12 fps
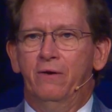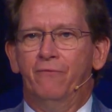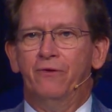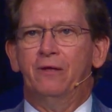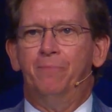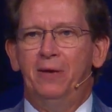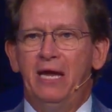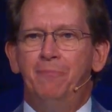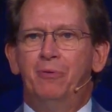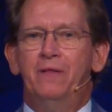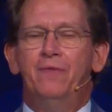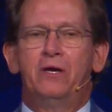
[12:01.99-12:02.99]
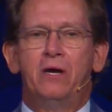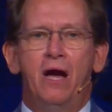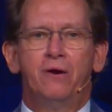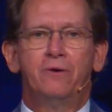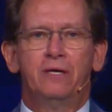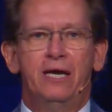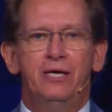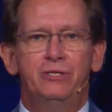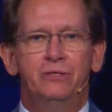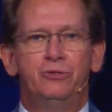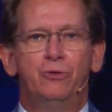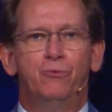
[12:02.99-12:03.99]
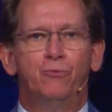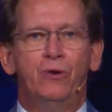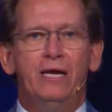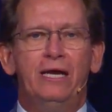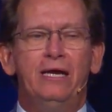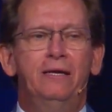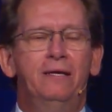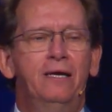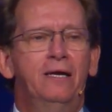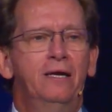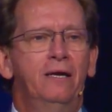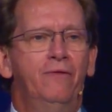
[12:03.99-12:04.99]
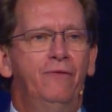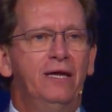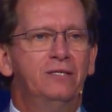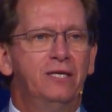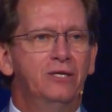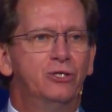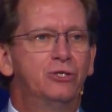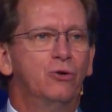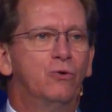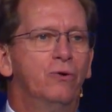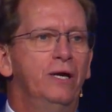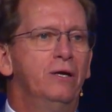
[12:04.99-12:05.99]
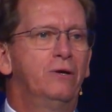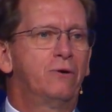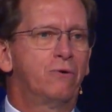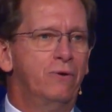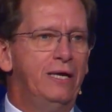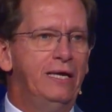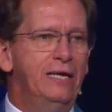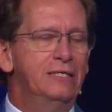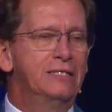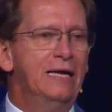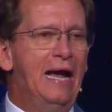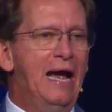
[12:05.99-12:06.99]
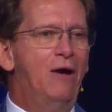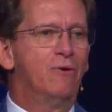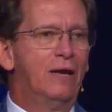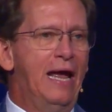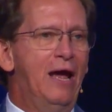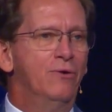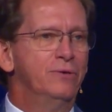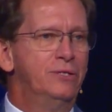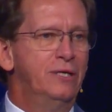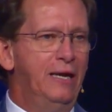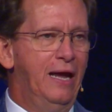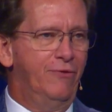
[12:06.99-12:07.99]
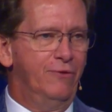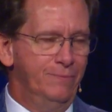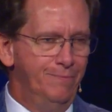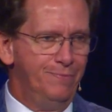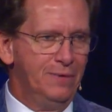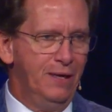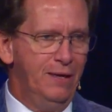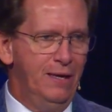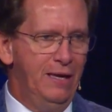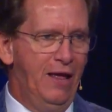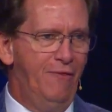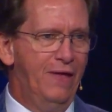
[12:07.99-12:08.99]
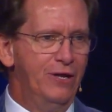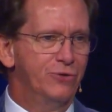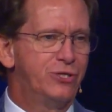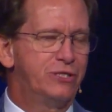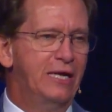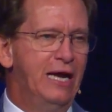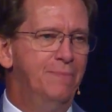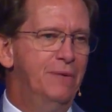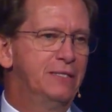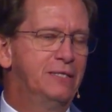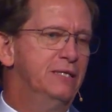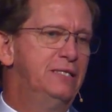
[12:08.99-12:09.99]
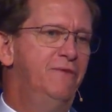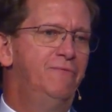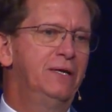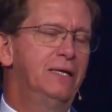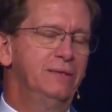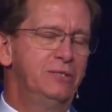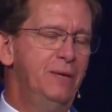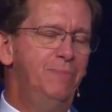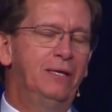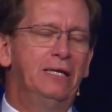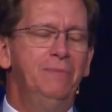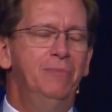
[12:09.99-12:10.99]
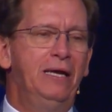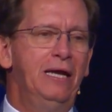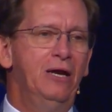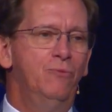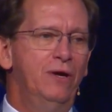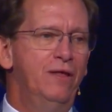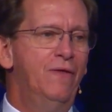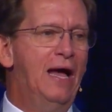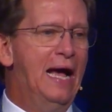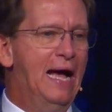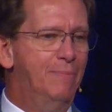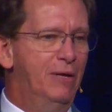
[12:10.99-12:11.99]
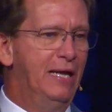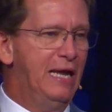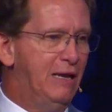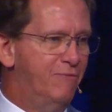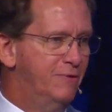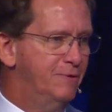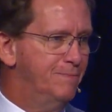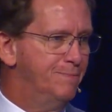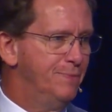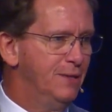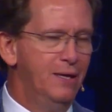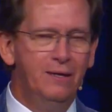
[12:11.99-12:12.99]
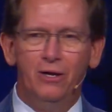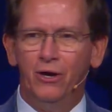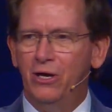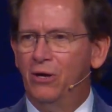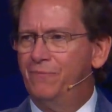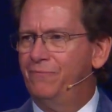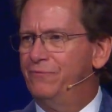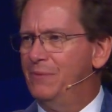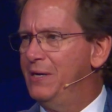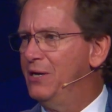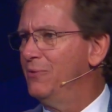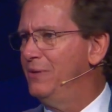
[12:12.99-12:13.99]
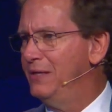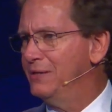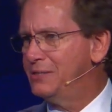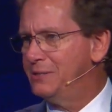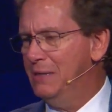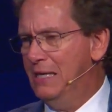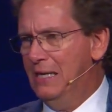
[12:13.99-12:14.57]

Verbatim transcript: for the people in the congregation to read these historic creeds out loud together. And they are statements that typically, typically begin with, I believe. Are y'all familiar with this?